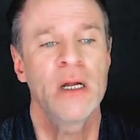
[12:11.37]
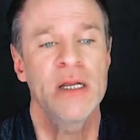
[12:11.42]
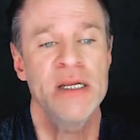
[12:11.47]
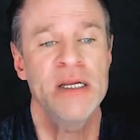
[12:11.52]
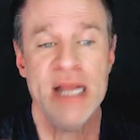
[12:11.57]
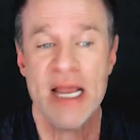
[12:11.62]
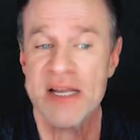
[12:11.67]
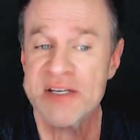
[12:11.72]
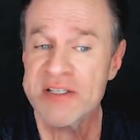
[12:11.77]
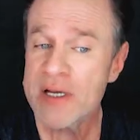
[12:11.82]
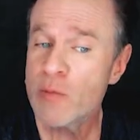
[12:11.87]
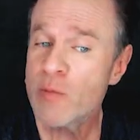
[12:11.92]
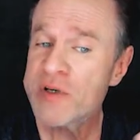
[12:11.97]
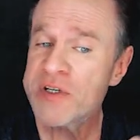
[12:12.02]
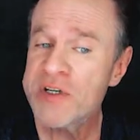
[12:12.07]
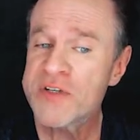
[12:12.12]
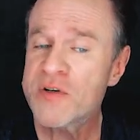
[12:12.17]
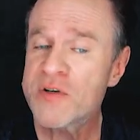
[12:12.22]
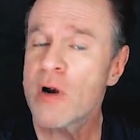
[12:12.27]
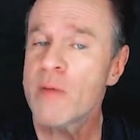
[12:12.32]
Yes, I want
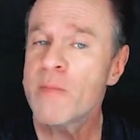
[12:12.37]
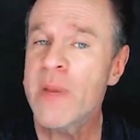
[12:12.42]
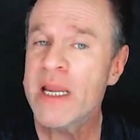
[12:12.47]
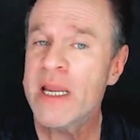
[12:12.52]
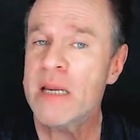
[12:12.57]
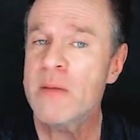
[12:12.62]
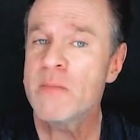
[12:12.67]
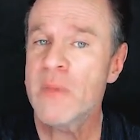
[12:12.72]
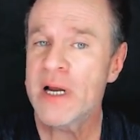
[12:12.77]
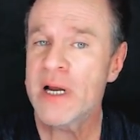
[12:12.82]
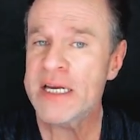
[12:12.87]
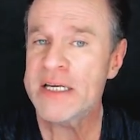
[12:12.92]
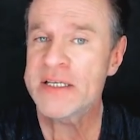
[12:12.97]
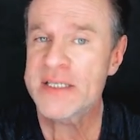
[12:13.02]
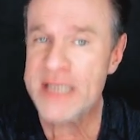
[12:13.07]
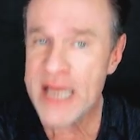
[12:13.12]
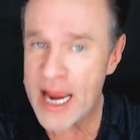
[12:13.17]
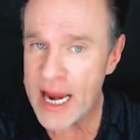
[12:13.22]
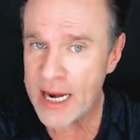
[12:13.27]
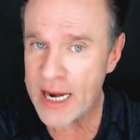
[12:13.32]
to start making money
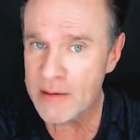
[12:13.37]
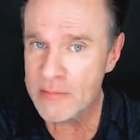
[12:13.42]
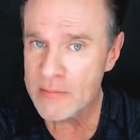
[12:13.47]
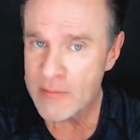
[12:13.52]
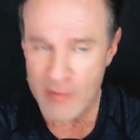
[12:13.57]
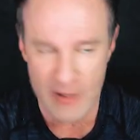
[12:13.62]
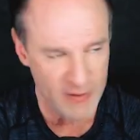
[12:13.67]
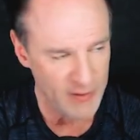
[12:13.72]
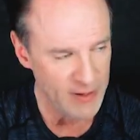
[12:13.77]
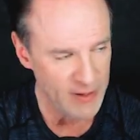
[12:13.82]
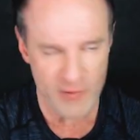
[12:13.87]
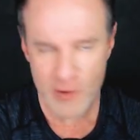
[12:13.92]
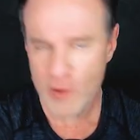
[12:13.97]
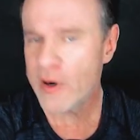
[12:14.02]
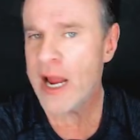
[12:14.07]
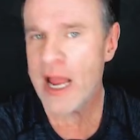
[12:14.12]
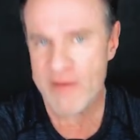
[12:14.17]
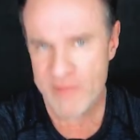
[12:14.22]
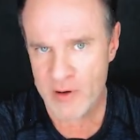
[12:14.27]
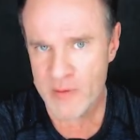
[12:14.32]
today. If you
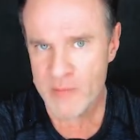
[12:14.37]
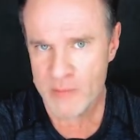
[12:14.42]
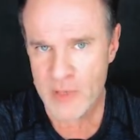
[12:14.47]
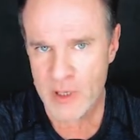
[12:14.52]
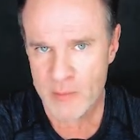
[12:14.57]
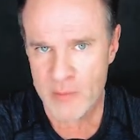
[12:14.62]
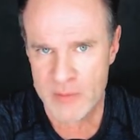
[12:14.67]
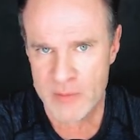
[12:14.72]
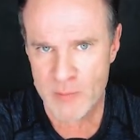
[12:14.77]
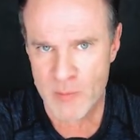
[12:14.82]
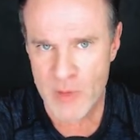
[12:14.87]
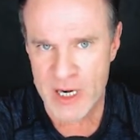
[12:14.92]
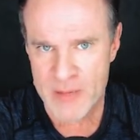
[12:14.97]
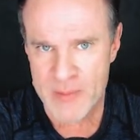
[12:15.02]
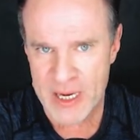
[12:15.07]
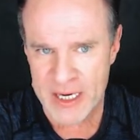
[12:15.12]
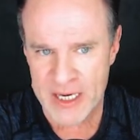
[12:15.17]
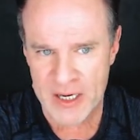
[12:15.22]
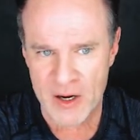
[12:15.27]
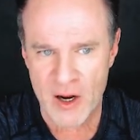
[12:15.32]
have a
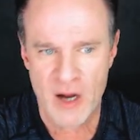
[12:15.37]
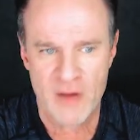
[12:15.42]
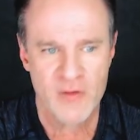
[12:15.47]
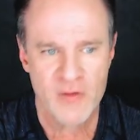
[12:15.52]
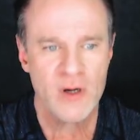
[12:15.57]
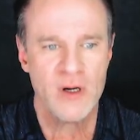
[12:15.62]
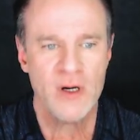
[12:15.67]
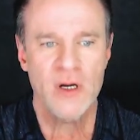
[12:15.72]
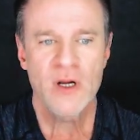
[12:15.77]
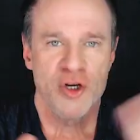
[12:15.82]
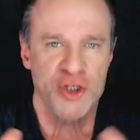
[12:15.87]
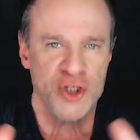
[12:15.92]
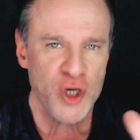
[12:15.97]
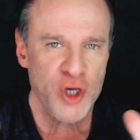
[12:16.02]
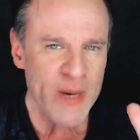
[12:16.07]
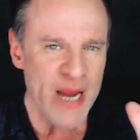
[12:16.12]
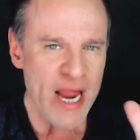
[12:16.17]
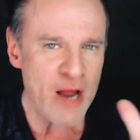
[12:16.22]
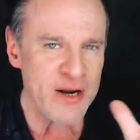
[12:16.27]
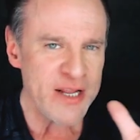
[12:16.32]
money-making offer. Show
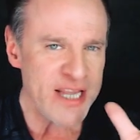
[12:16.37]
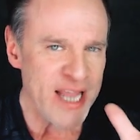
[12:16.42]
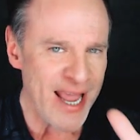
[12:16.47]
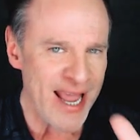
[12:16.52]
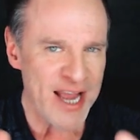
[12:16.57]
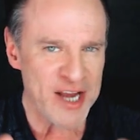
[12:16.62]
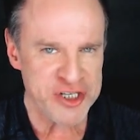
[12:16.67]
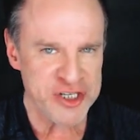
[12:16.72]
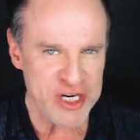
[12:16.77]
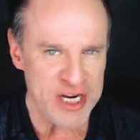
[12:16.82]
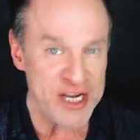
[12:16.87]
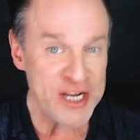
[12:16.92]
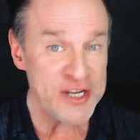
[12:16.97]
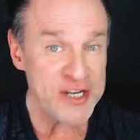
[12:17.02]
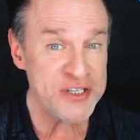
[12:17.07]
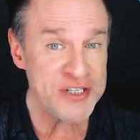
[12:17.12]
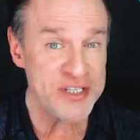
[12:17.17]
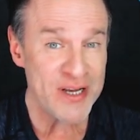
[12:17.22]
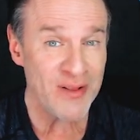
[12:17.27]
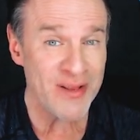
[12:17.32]
me how to cash
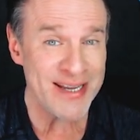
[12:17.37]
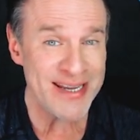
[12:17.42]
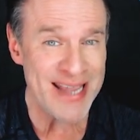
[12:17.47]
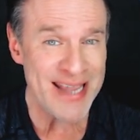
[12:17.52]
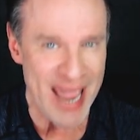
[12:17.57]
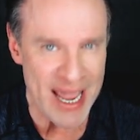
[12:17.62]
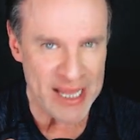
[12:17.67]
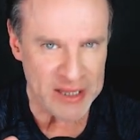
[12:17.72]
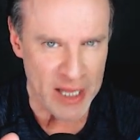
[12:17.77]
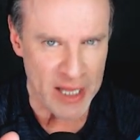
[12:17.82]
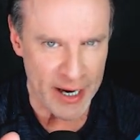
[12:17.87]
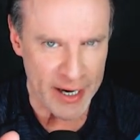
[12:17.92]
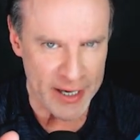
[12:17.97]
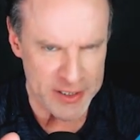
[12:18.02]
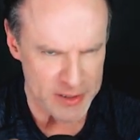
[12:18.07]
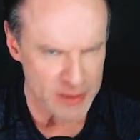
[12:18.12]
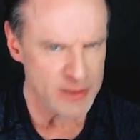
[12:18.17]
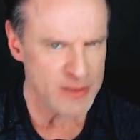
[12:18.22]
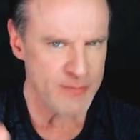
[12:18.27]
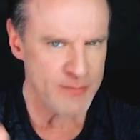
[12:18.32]
in selling
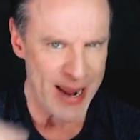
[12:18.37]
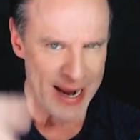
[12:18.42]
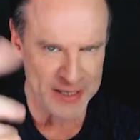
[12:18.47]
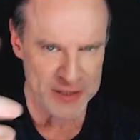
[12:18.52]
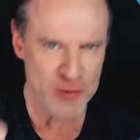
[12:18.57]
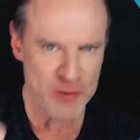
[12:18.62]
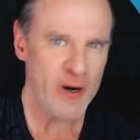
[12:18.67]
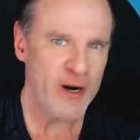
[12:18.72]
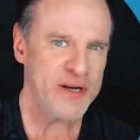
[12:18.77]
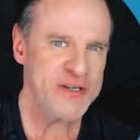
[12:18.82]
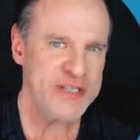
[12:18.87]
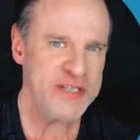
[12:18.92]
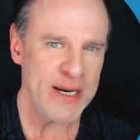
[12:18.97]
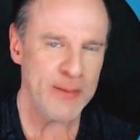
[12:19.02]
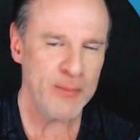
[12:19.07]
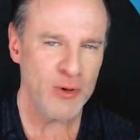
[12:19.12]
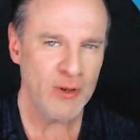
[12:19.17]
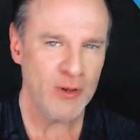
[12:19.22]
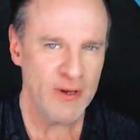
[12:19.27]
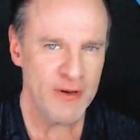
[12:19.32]
headlines. It's back to our
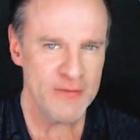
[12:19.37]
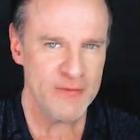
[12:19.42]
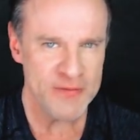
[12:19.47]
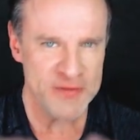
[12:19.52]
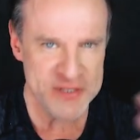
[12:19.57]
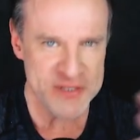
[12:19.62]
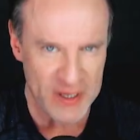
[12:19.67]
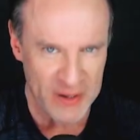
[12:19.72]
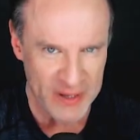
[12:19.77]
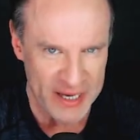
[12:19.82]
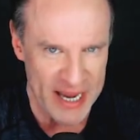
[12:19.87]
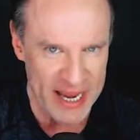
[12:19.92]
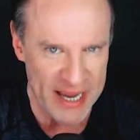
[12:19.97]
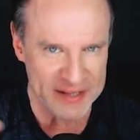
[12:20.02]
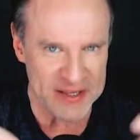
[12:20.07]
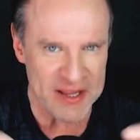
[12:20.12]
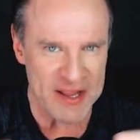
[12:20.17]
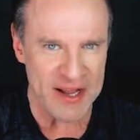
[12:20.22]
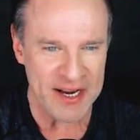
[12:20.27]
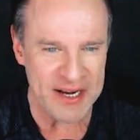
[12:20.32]
example of selling
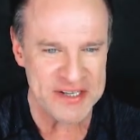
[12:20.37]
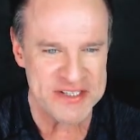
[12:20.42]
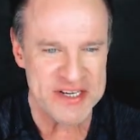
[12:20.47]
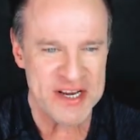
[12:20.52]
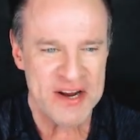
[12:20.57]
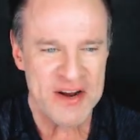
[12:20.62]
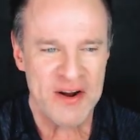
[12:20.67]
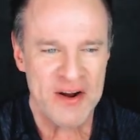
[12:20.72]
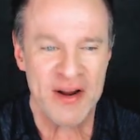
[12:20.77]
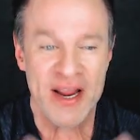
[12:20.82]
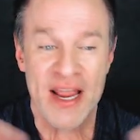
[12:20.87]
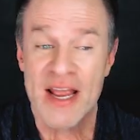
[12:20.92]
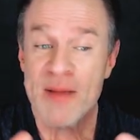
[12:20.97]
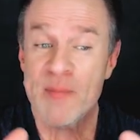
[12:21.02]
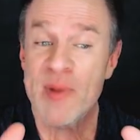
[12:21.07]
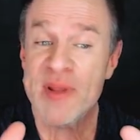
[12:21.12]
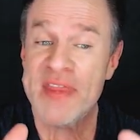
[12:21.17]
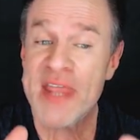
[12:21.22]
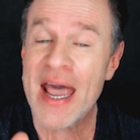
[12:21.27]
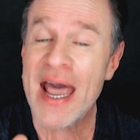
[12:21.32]
headlines. Okay,
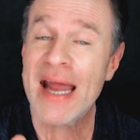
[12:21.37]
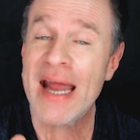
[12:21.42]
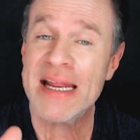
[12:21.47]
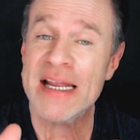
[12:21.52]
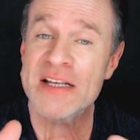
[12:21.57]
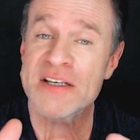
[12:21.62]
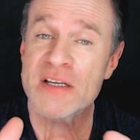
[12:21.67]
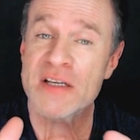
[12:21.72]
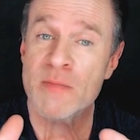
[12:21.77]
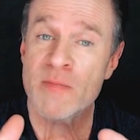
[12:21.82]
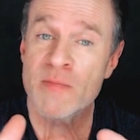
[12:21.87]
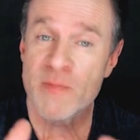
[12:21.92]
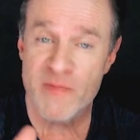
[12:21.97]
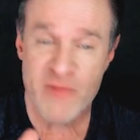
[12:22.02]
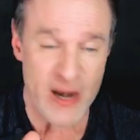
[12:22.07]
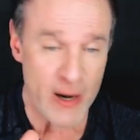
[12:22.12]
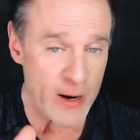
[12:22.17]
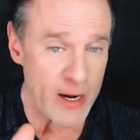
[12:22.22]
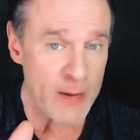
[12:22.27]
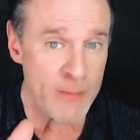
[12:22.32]
but that is
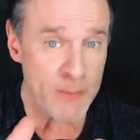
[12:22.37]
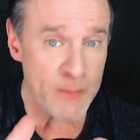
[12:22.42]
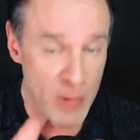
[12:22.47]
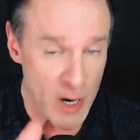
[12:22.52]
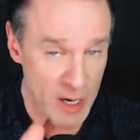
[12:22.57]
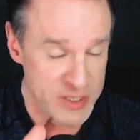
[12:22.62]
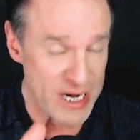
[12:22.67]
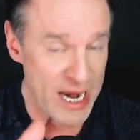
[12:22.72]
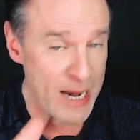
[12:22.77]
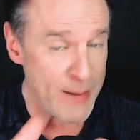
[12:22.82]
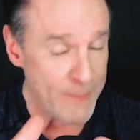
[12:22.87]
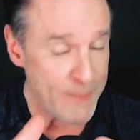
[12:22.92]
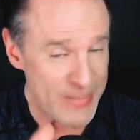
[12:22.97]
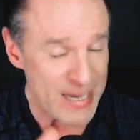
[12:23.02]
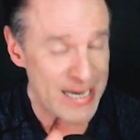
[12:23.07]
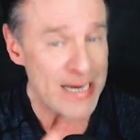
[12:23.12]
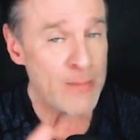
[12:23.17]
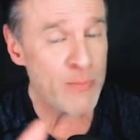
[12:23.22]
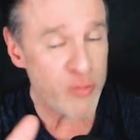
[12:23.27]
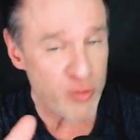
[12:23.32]
very much a
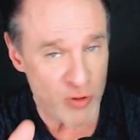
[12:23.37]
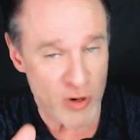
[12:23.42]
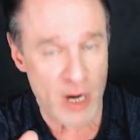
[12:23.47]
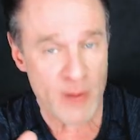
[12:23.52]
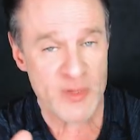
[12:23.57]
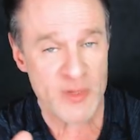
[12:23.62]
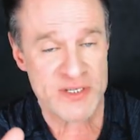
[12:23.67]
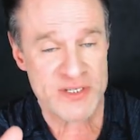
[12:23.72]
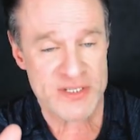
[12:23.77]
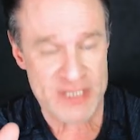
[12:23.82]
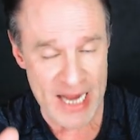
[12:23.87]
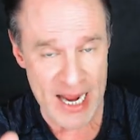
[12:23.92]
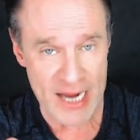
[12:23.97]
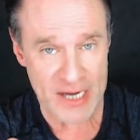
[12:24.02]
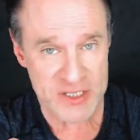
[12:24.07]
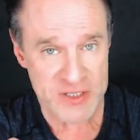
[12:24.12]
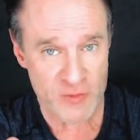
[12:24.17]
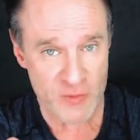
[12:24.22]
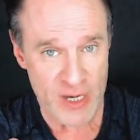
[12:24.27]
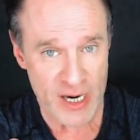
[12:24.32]
big promise
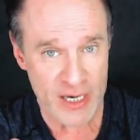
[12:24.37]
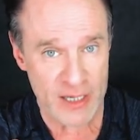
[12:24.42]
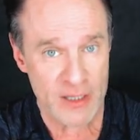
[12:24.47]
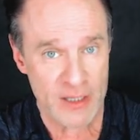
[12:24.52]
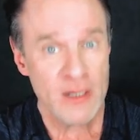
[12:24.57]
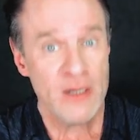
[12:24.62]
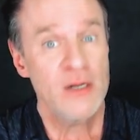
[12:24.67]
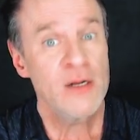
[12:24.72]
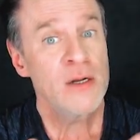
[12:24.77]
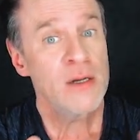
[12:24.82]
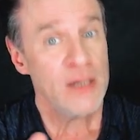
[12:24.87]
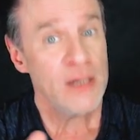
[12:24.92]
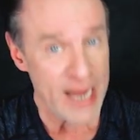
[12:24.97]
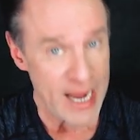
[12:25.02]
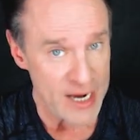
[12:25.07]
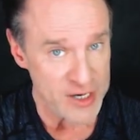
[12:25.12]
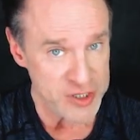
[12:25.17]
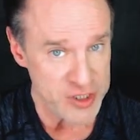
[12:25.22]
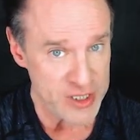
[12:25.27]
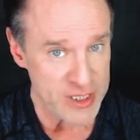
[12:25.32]
text, right?
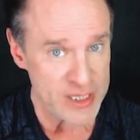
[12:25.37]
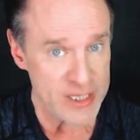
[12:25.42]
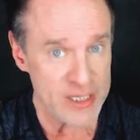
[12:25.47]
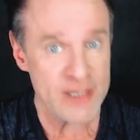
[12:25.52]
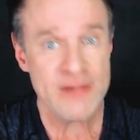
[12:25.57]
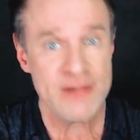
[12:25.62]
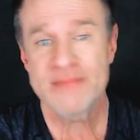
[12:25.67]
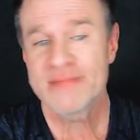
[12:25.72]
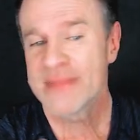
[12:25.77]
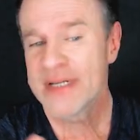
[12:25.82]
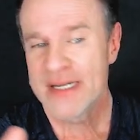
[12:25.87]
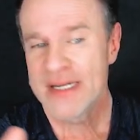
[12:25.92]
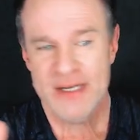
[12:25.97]
Cash in,